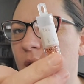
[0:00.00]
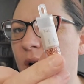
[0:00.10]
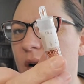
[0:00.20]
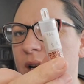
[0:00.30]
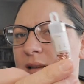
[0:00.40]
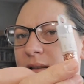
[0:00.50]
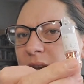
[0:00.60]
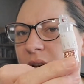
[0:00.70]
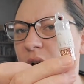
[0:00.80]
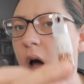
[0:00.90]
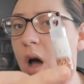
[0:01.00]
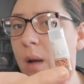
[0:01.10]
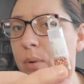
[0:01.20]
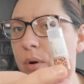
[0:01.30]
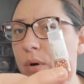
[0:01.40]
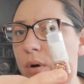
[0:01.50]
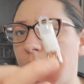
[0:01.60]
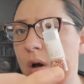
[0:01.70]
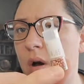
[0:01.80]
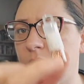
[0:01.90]
Guardians in copper
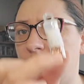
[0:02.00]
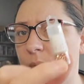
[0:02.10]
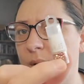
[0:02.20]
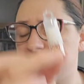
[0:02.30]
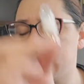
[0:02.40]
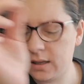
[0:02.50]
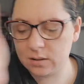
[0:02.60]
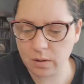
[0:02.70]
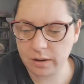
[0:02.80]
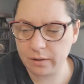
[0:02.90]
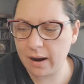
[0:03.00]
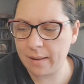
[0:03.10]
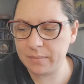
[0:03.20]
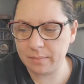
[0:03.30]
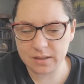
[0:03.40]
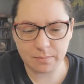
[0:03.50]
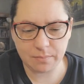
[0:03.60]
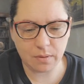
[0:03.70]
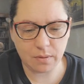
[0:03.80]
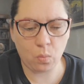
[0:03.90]
on the website, so I grabbed up
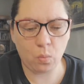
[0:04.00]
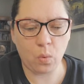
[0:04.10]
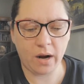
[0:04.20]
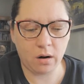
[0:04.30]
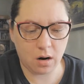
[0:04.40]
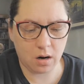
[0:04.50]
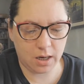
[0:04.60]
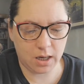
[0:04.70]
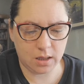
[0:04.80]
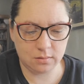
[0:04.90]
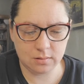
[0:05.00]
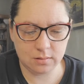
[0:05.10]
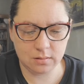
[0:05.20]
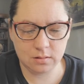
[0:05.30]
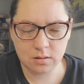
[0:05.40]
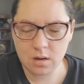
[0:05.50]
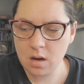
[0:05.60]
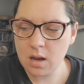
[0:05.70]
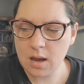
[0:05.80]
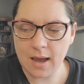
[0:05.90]
some Wire Guardians.
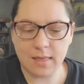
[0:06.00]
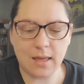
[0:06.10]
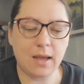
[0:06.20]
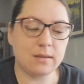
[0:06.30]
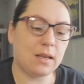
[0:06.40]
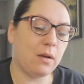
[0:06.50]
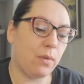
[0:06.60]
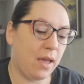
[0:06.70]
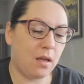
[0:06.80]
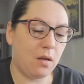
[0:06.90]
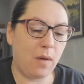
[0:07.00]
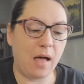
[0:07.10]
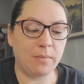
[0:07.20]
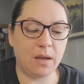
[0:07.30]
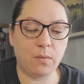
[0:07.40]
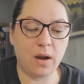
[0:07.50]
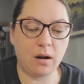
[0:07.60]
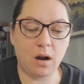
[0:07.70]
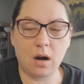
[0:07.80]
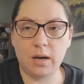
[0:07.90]
And then I was like, well, while I'm getting Wire
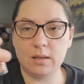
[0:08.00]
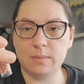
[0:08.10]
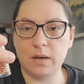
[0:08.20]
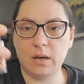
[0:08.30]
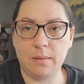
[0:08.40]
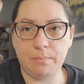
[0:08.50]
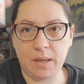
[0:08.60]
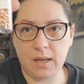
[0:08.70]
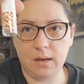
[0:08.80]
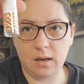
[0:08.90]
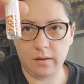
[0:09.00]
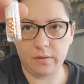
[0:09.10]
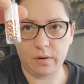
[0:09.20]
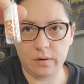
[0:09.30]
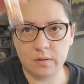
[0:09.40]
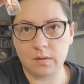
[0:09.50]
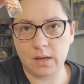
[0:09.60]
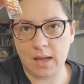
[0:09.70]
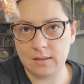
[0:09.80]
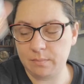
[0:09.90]
Guardians, better get bead covers. So I
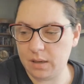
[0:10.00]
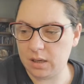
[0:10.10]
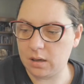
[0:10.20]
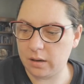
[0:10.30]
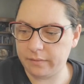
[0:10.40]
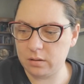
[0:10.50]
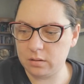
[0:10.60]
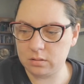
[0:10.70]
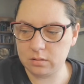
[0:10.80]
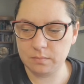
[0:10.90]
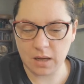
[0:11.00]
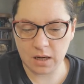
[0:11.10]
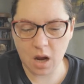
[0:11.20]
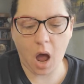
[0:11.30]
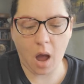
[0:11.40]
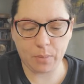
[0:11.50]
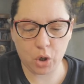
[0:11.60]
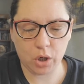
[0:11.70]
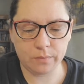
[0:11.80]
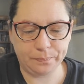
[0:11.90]
got some bead covers in copper.